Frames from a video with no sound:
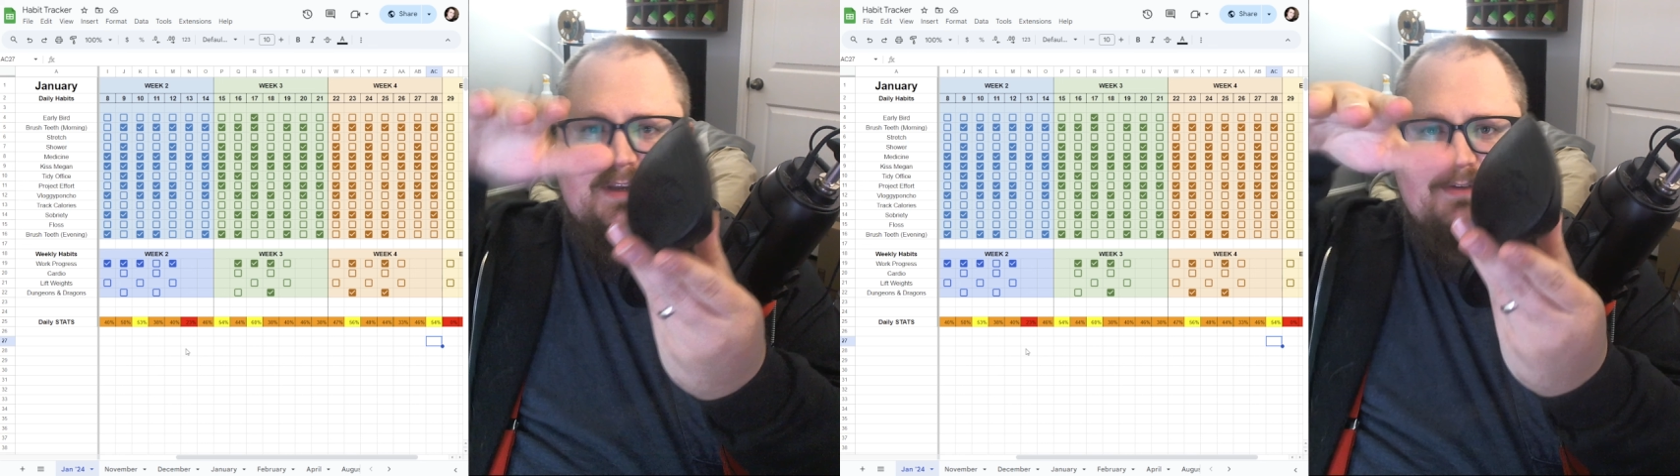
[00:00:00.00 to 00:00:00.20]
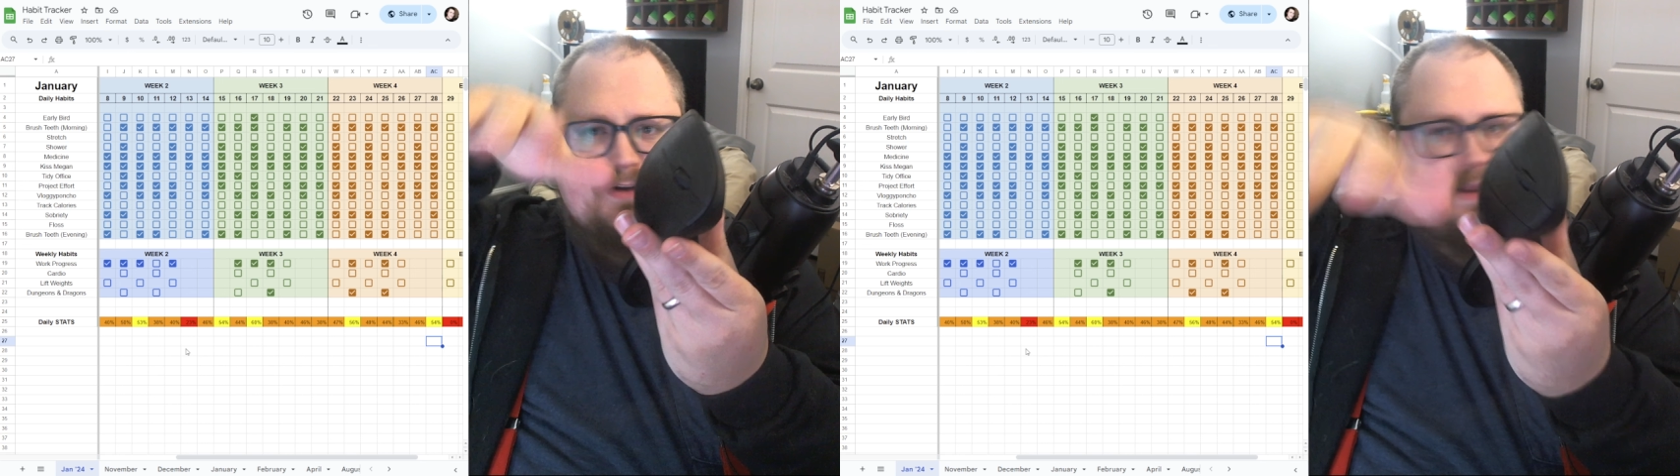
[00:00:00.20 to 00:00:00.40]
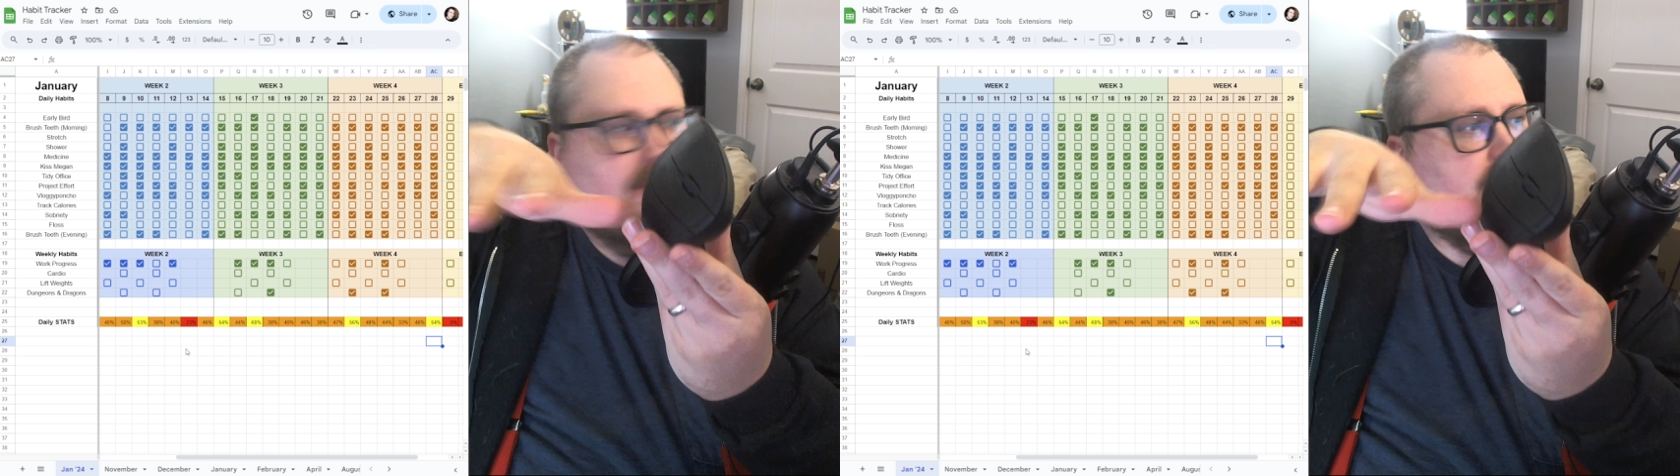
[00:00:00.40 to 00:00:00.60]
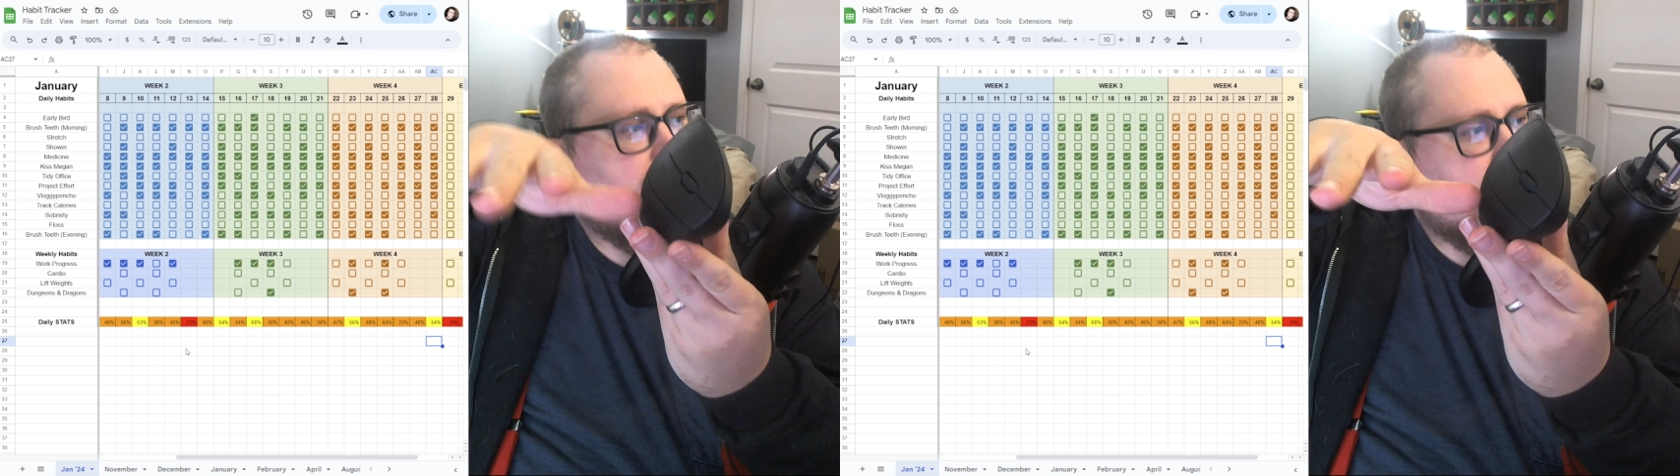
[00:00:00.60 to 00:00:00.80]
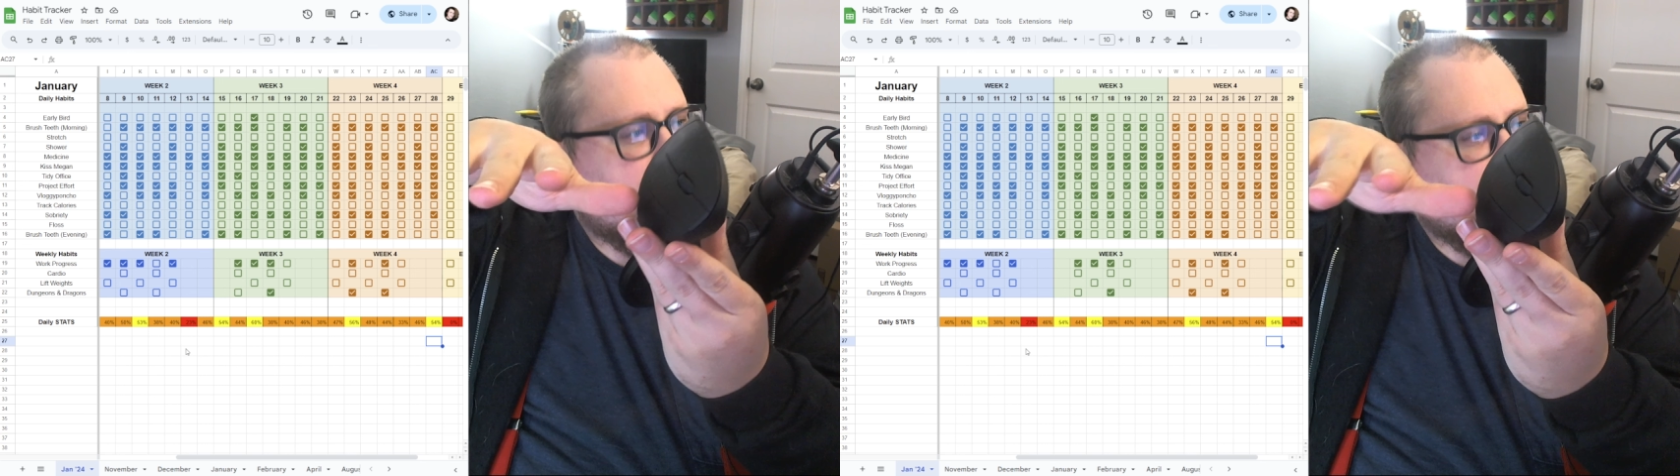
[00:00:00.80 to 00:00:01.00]
hand
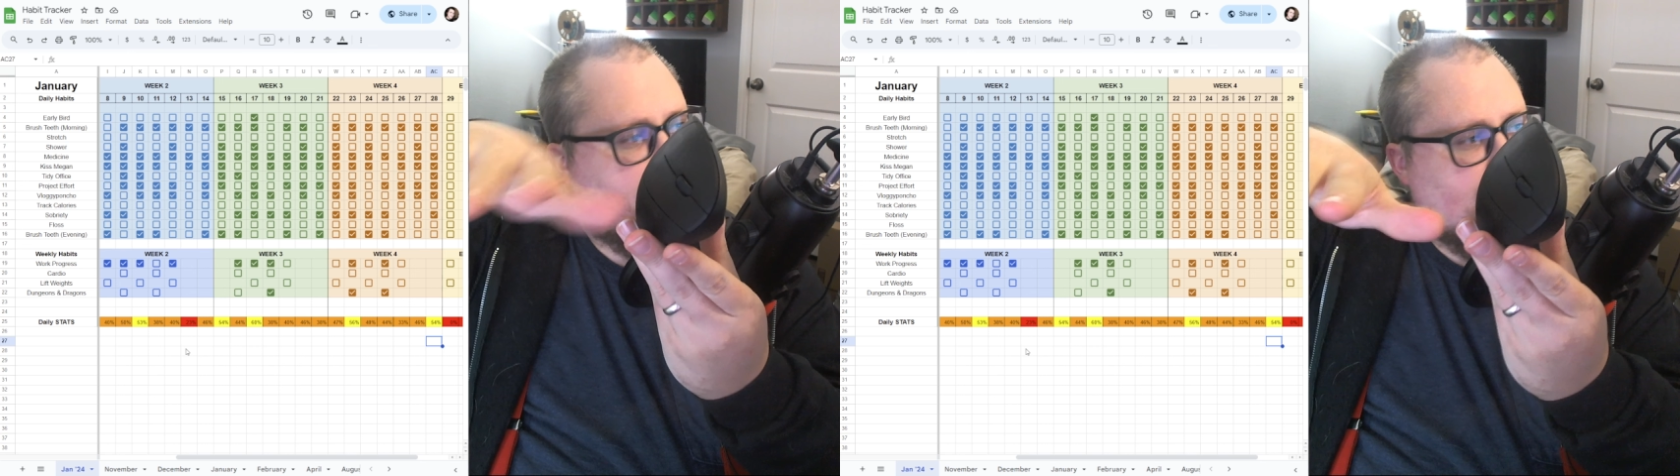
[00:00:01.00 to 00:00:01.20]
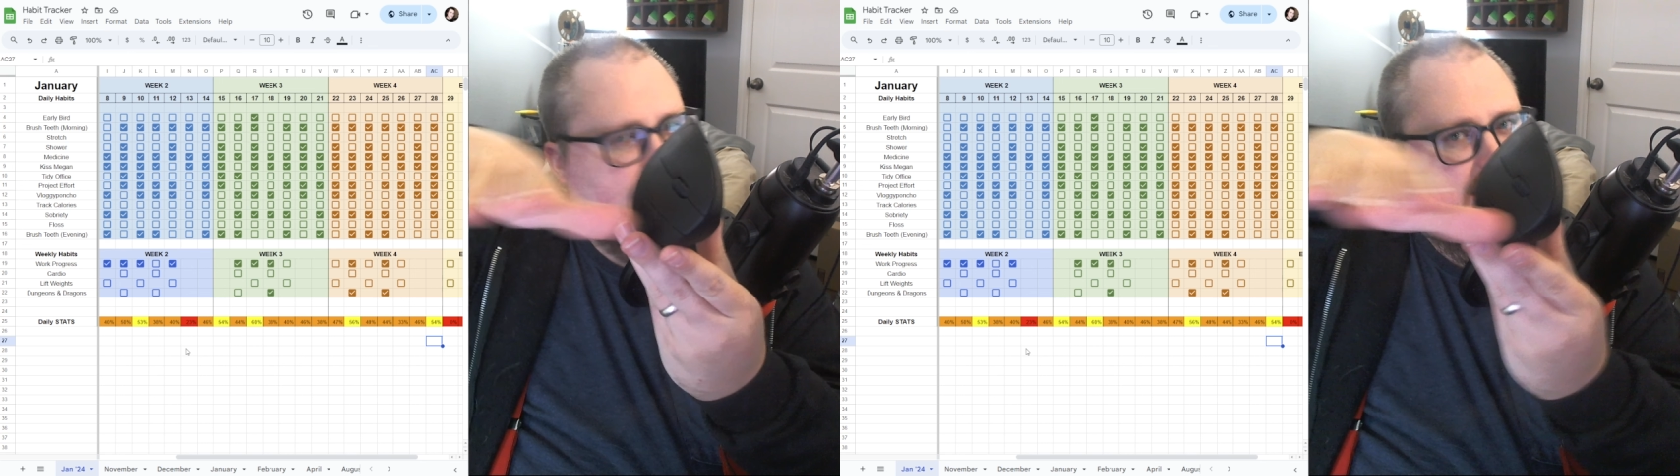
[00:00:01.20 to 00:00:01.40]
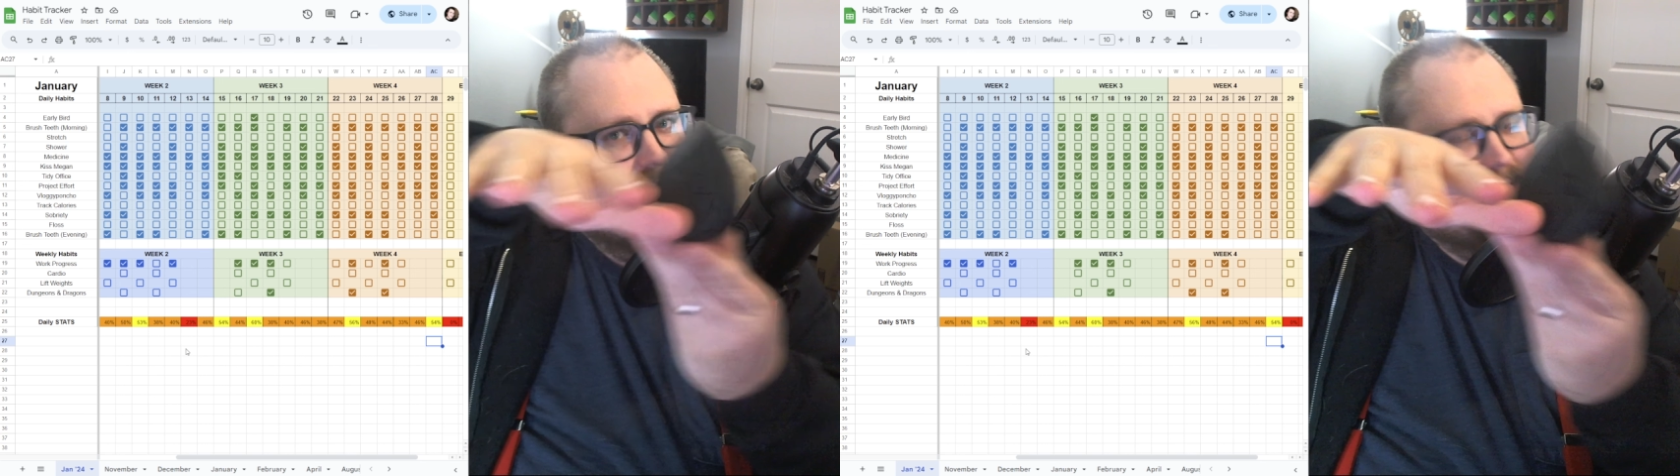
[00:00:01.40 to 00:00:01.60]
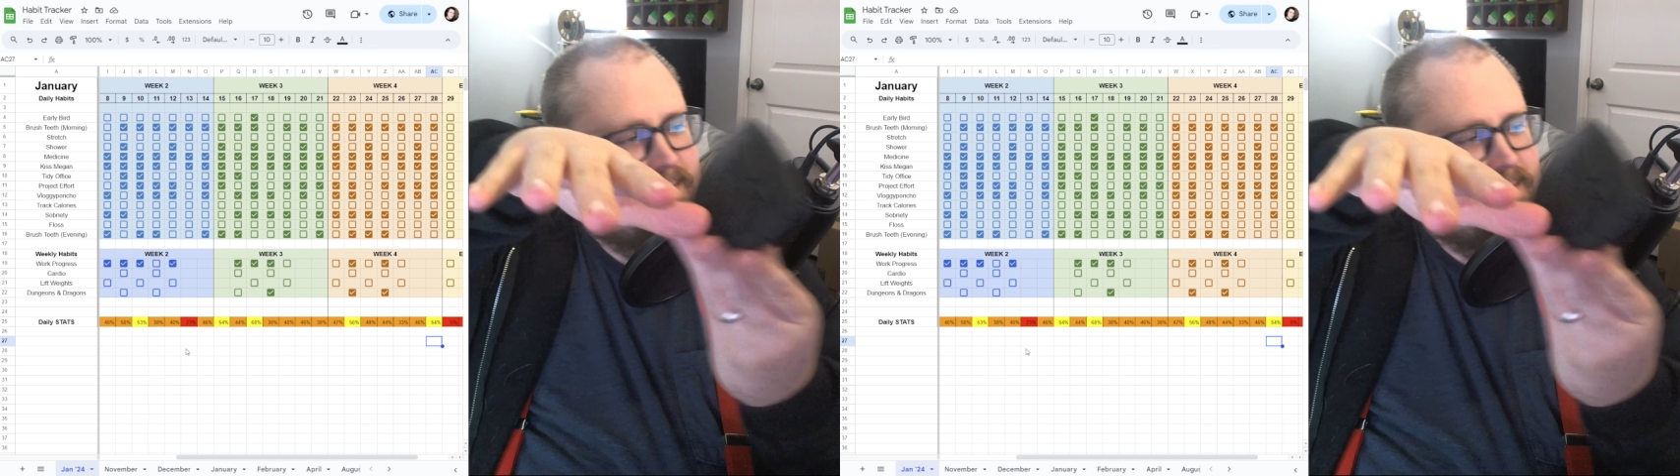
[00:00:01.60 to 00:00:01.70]
being flat,